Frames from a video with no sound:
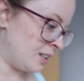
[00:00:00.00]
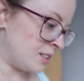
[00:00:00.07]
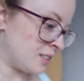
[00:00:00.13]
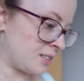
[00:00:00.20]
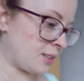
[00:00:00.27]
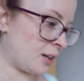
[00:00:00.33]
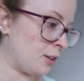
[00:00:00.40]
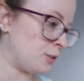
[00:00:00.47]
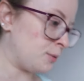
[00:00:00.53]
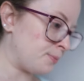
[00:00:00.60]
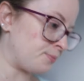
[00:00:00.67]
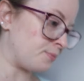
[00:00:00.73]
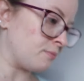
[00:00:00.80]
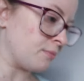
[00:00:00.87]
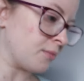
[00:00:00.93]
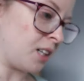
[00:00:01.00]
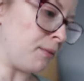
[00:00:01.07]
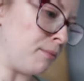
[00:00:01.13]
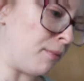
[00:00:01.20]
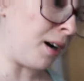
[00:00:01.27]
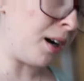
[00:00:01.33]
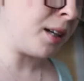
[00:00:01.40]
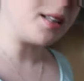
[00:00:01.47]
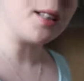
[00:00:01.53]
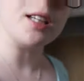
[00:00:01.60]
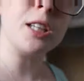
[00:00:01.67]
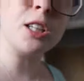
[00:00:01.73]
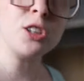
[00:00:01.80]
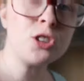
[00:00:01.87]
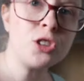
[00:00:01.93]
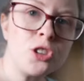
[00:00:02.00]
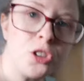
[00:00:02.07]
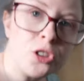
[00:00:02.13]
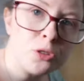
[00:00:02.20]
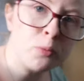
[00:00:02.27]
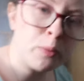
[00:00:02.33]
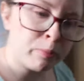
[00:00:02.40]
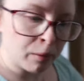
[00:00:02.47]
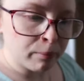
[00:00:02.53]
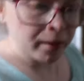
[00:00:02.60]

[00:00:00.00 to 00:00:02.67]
So my issue with my